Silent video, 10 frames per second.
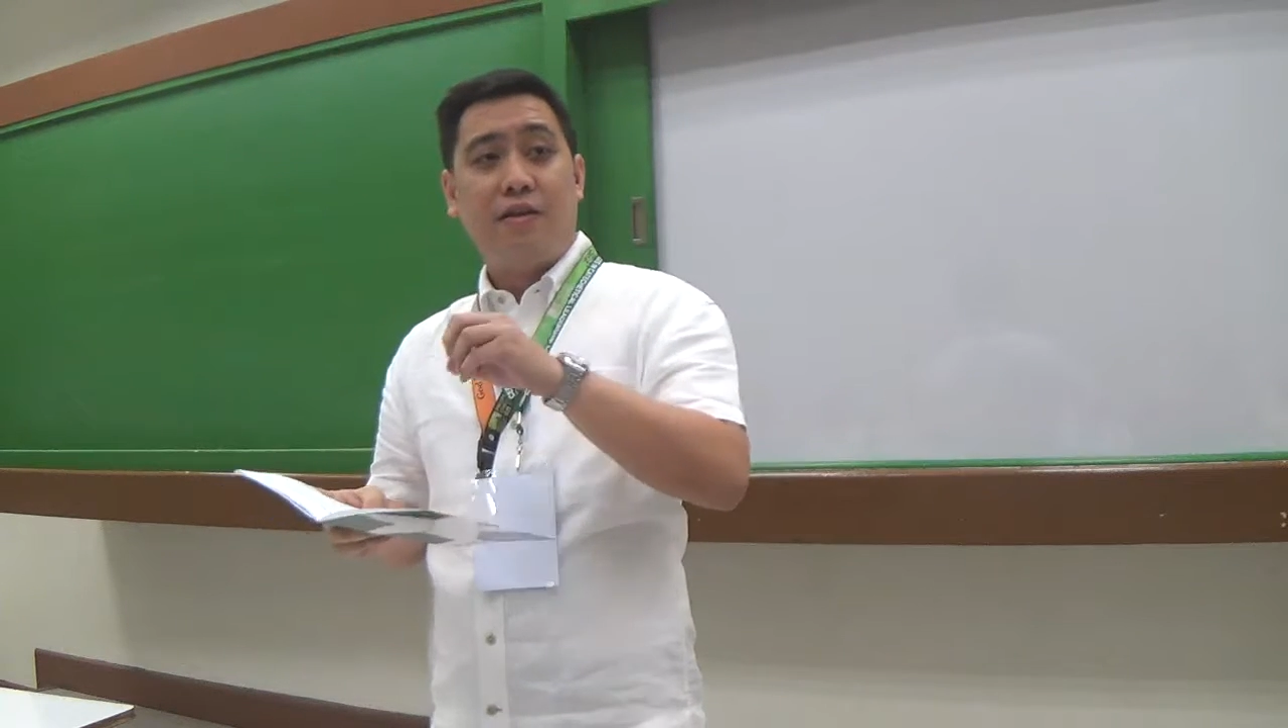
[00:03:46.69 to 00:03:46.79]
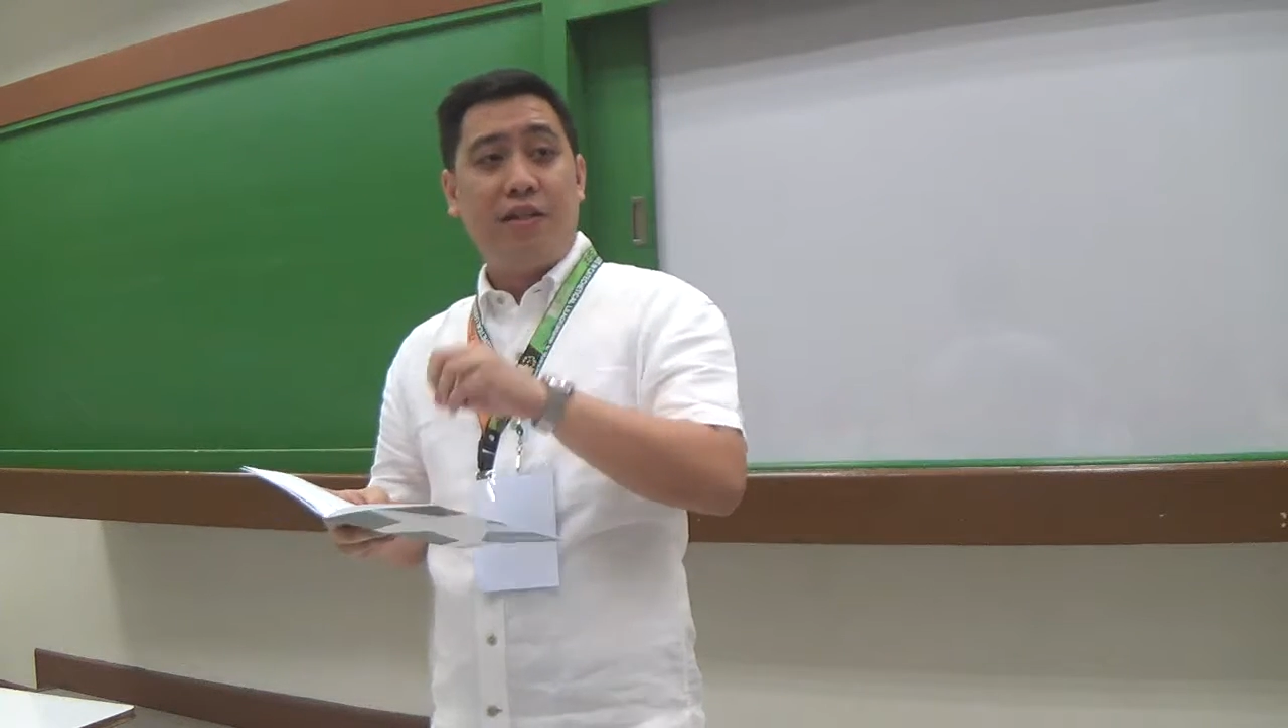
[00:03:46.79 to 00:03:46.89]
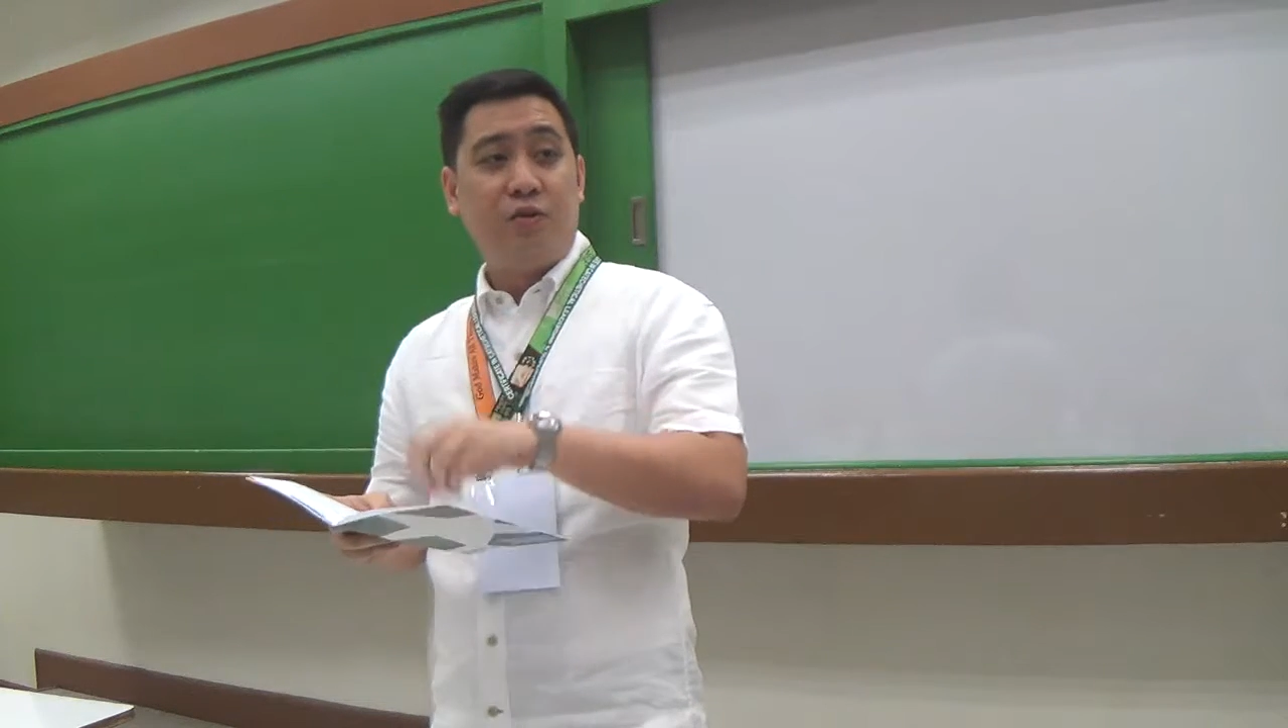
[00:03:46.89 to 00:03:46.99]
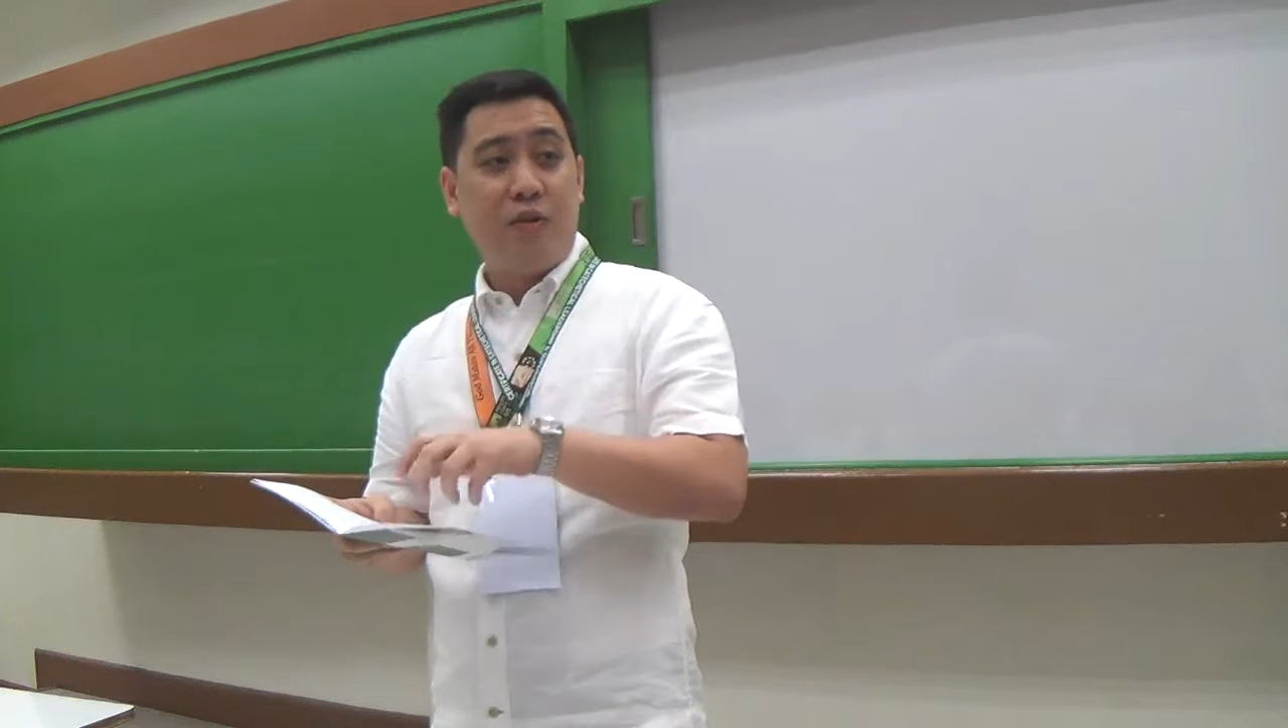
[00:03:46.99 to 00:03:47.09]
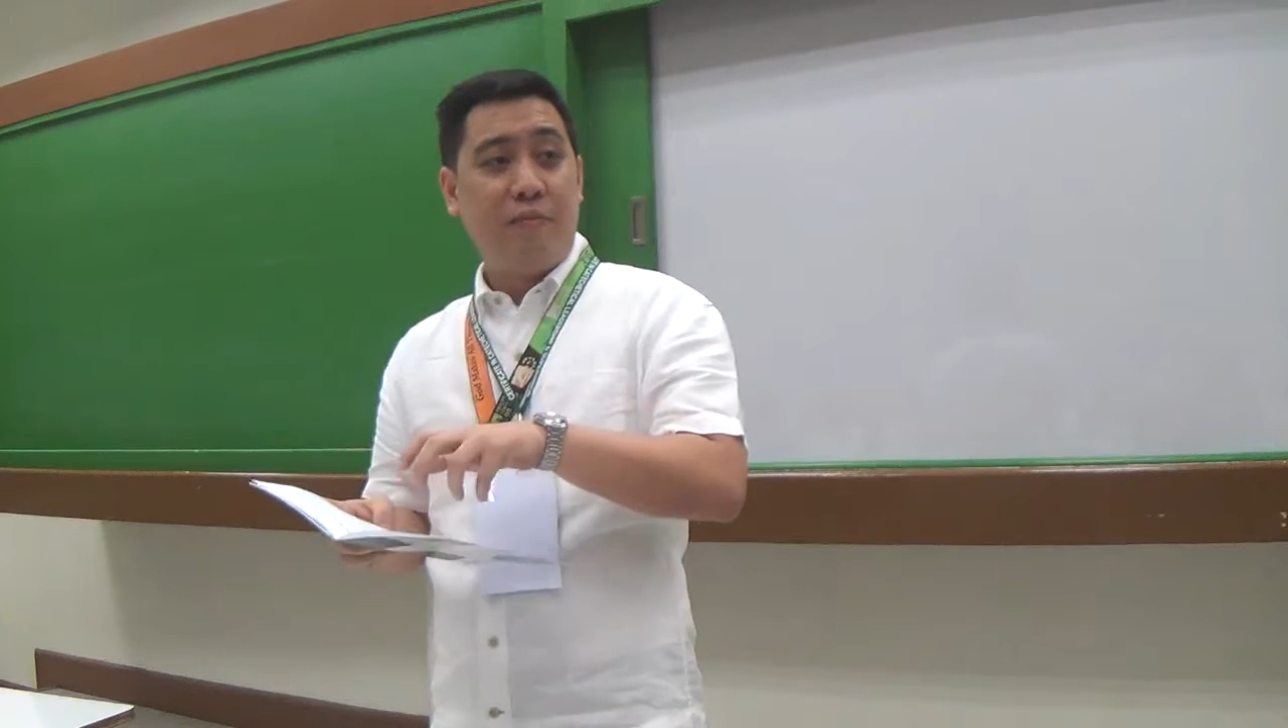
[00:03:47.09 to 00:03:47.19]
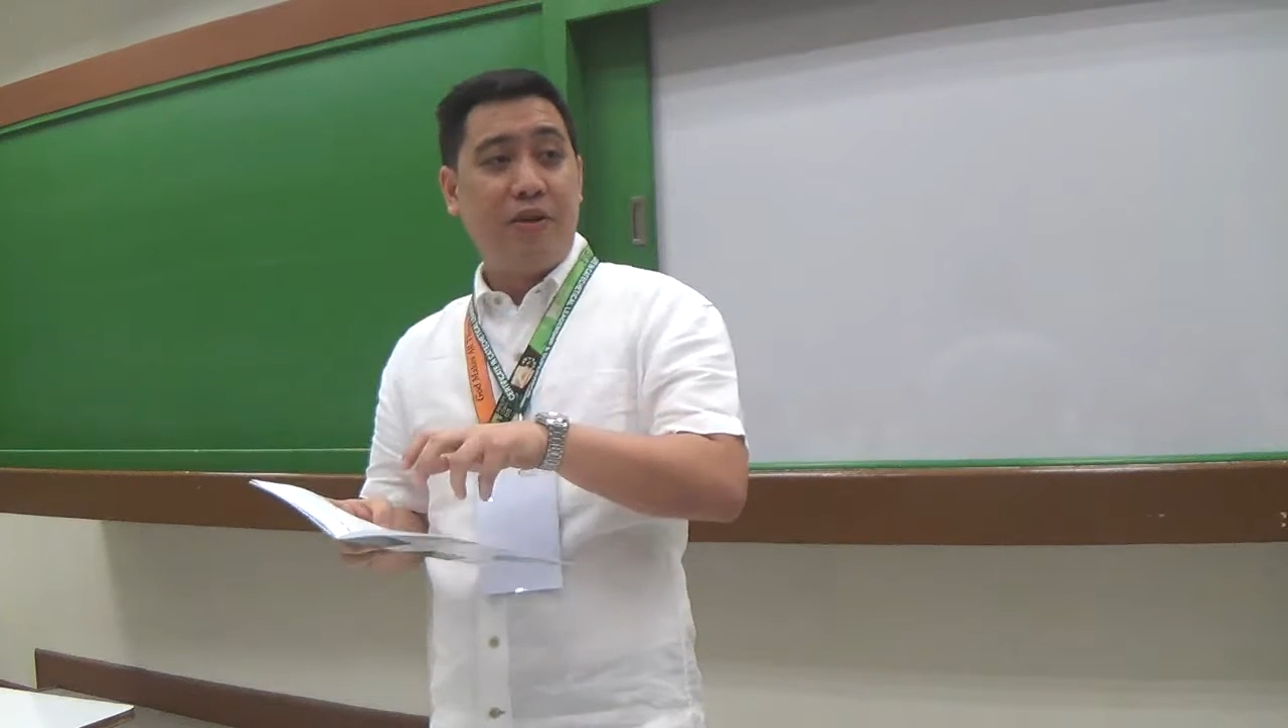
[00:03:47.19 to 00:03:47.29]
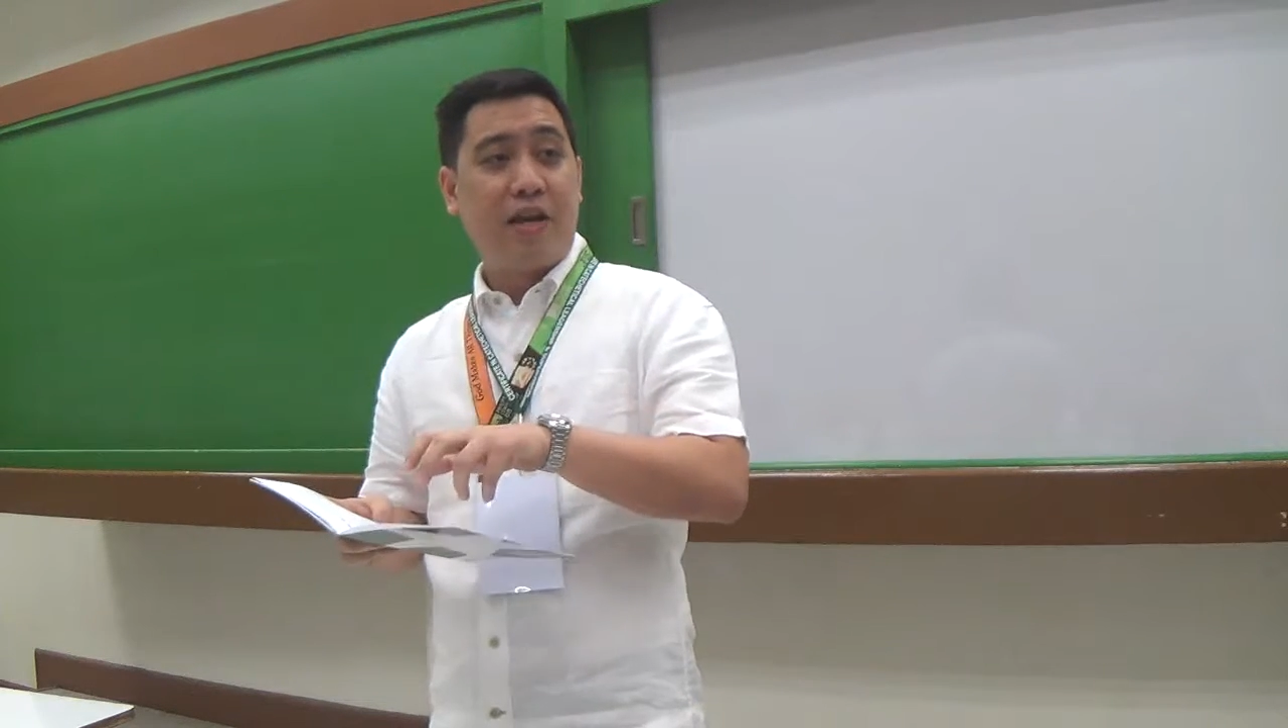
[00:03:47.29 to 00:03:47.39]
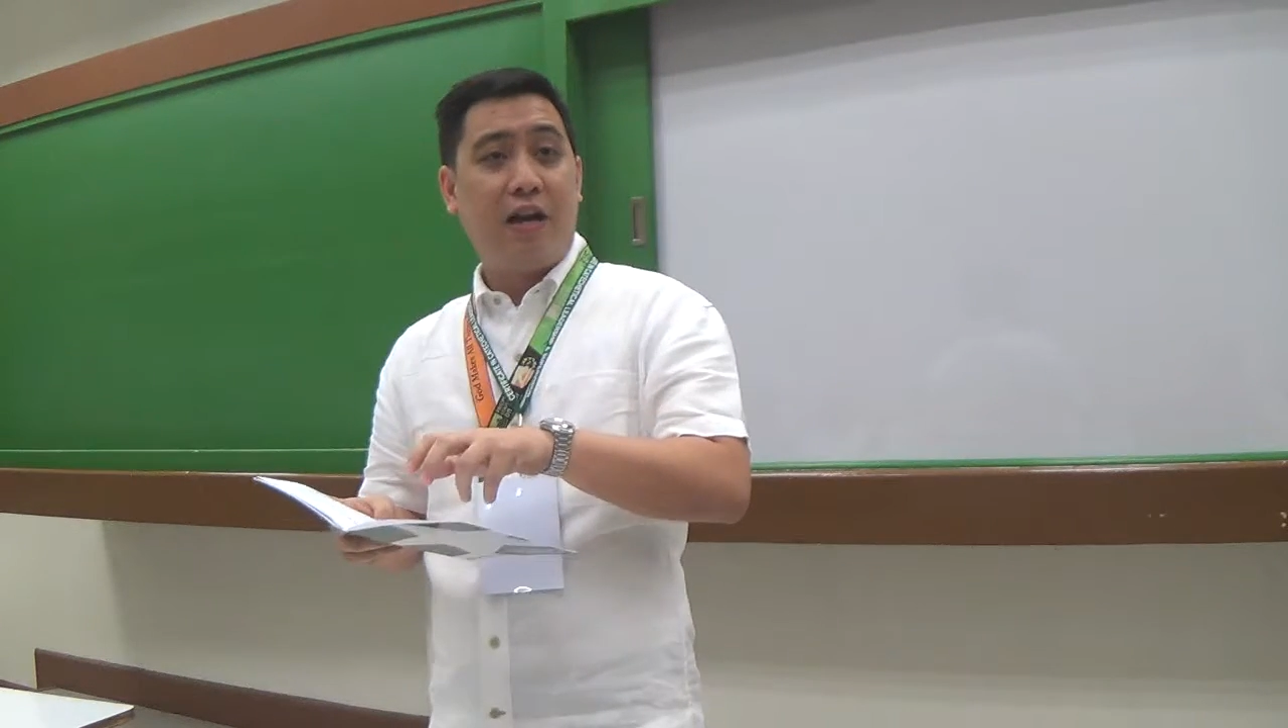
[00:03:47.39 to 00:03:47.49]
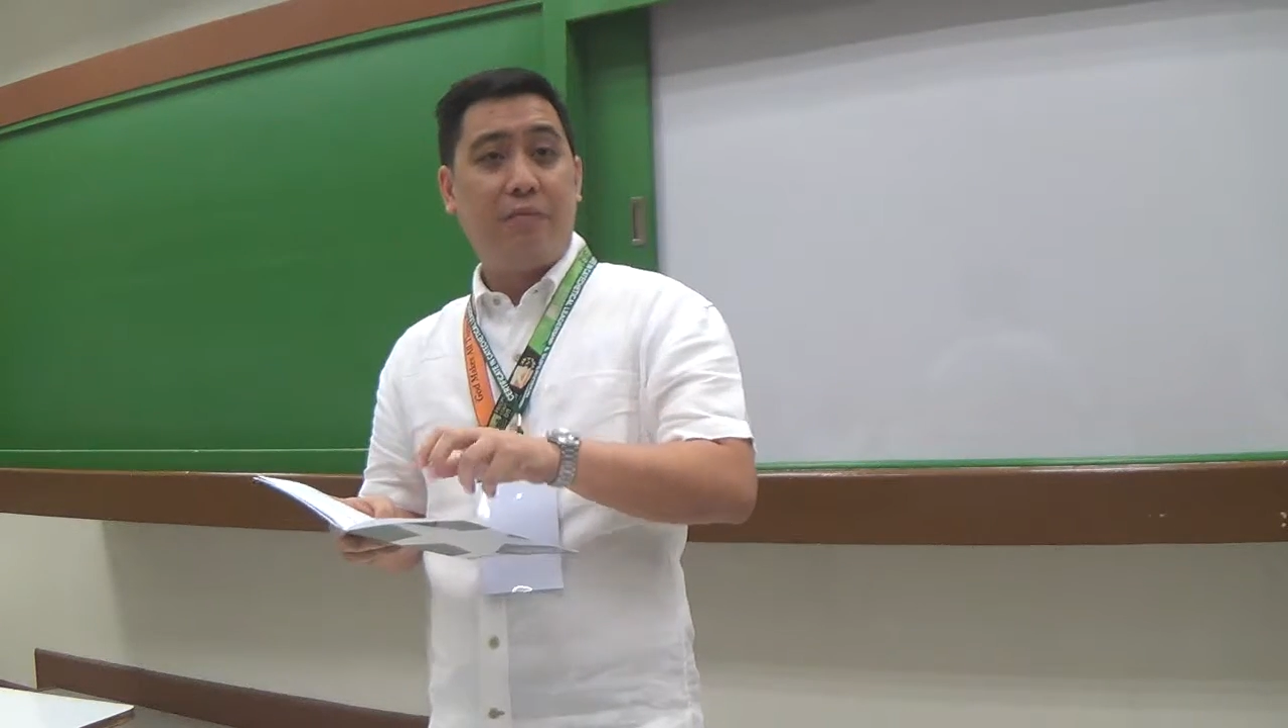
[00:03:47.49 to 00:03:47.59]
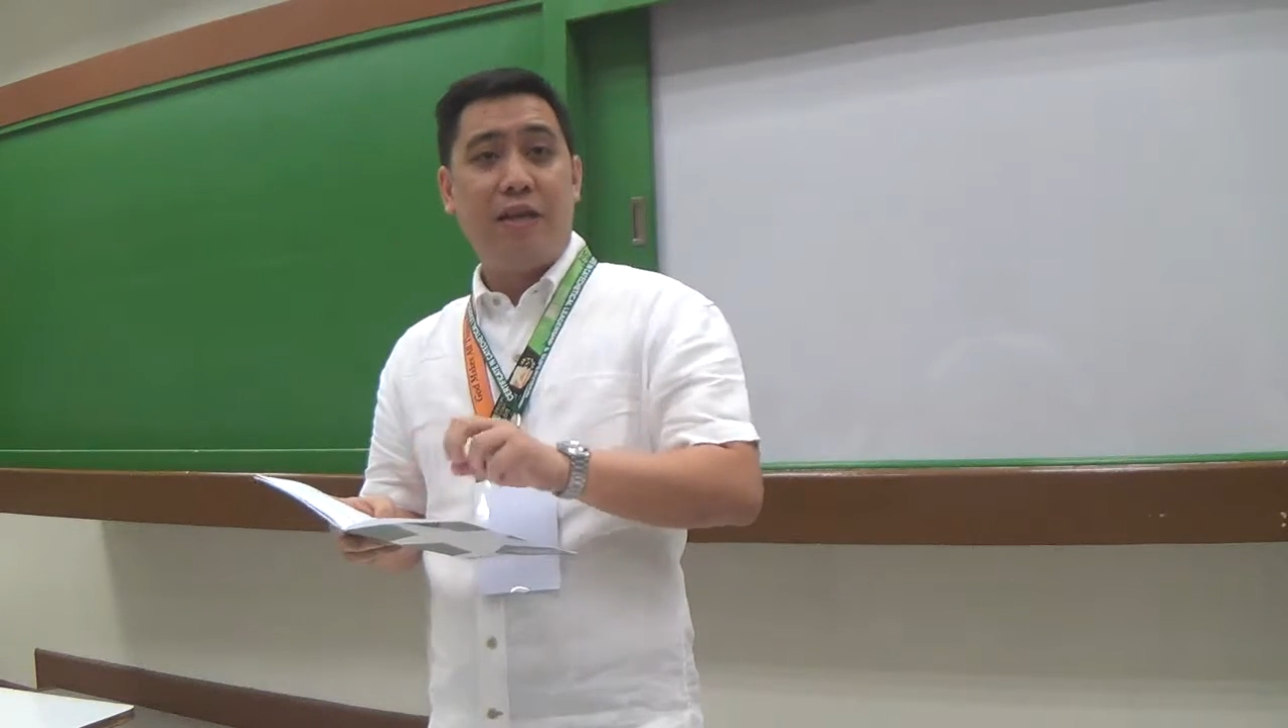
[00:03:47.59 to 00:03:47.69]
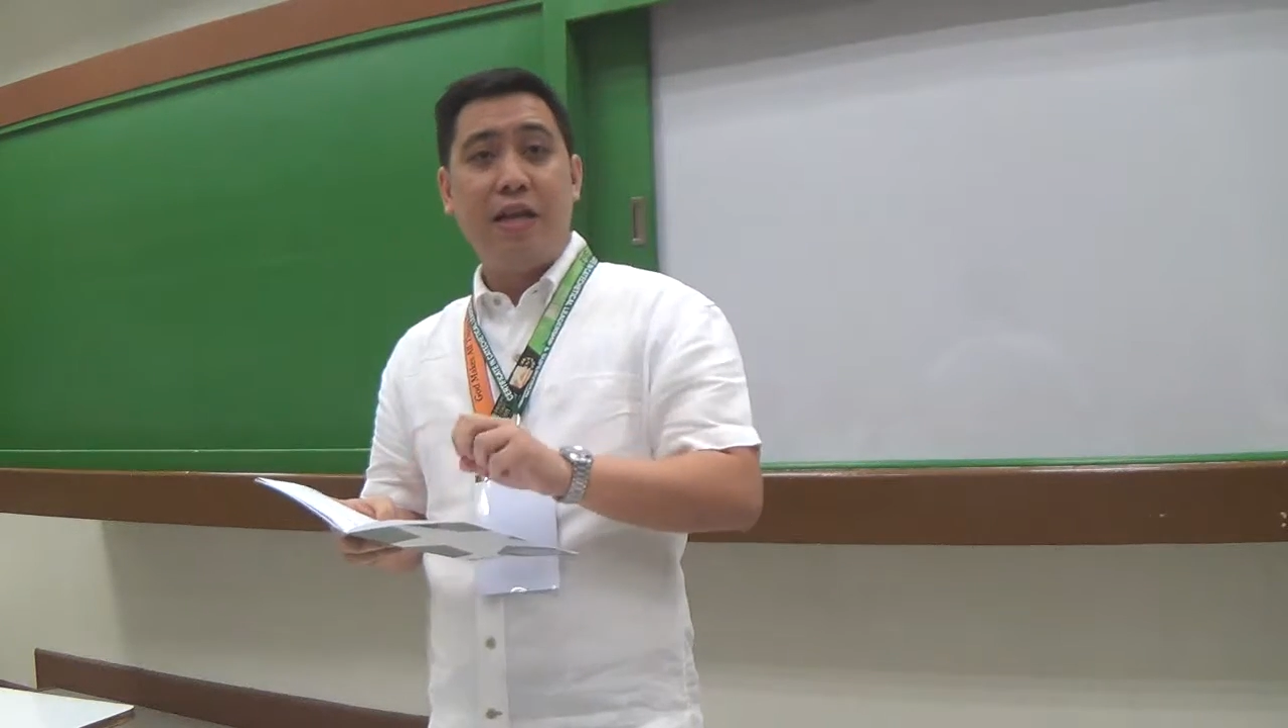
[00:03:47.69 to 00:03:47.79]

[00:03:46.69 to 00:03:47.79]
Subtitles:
this will become an